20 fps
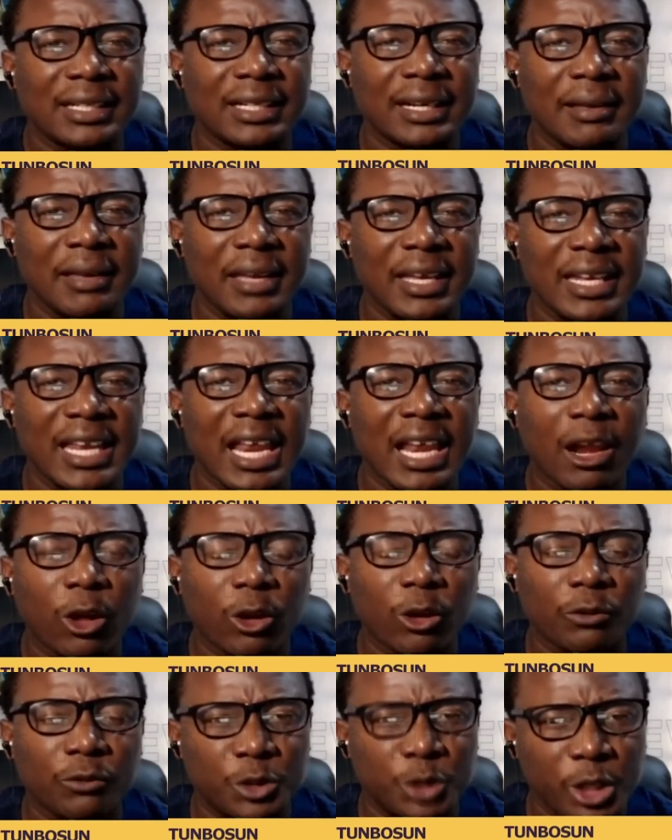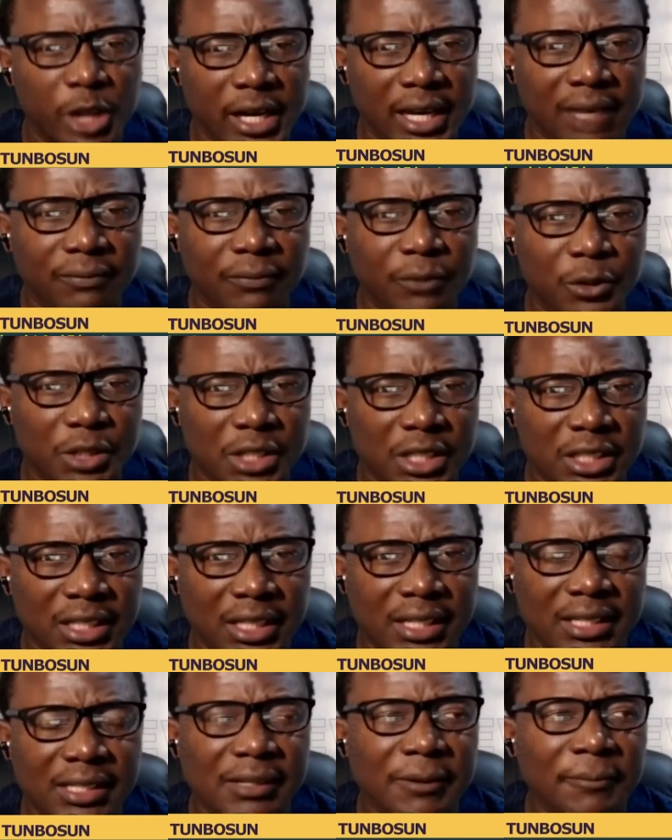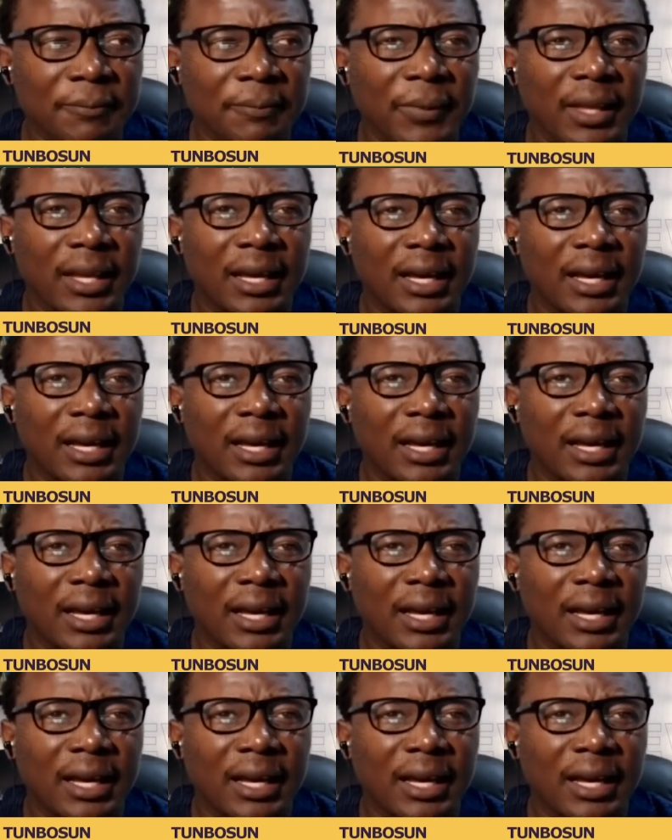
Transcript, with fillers: uh, in a lot of training for teachers.